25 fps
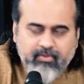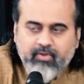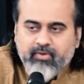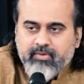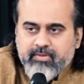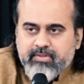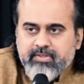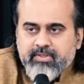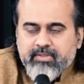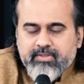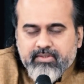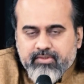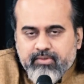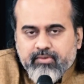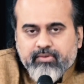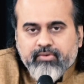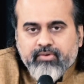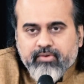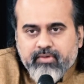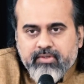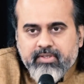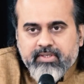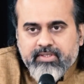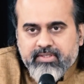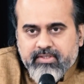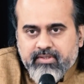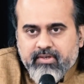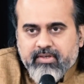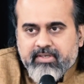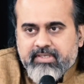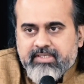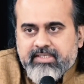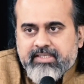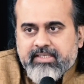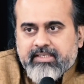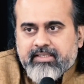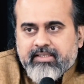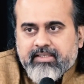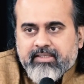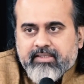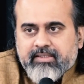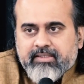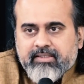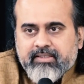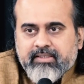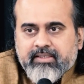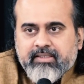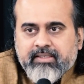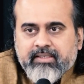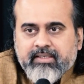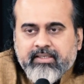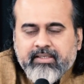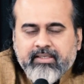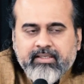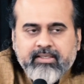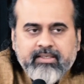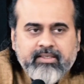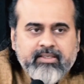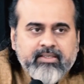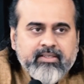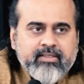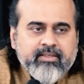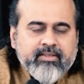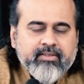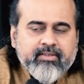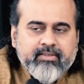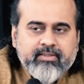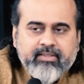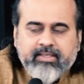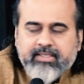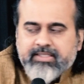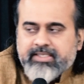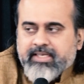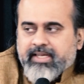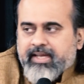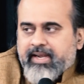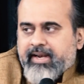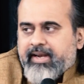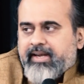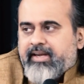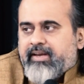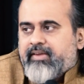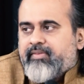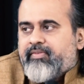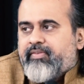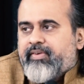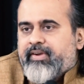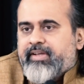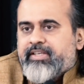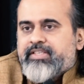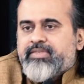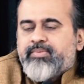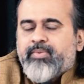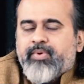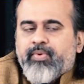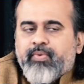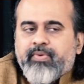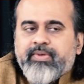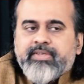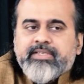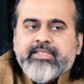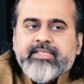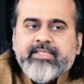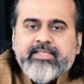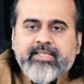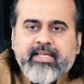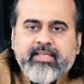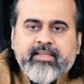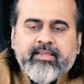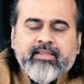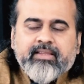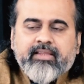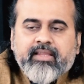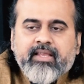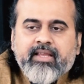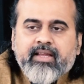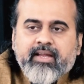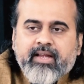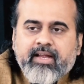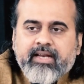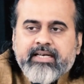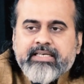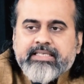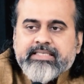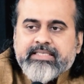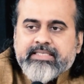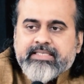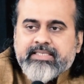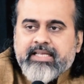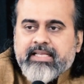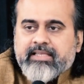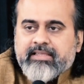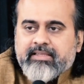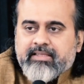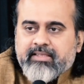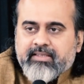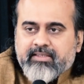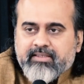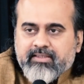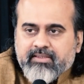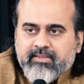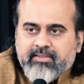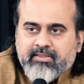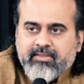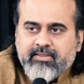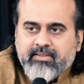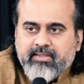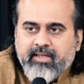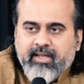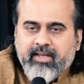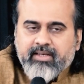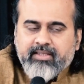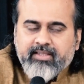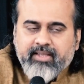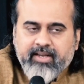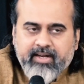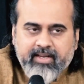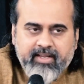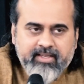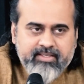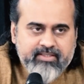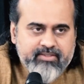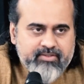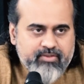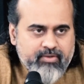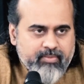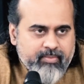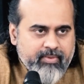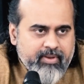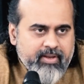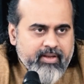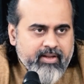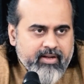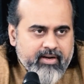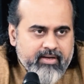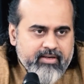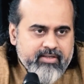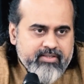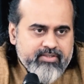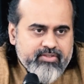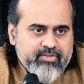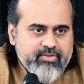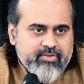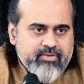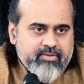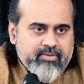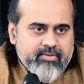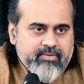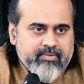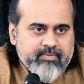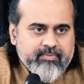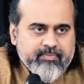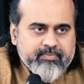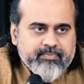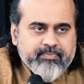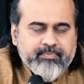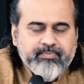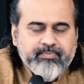No, sir. So truth is not Sat. There is a great difference between Satya and Sat. And that has to be understood.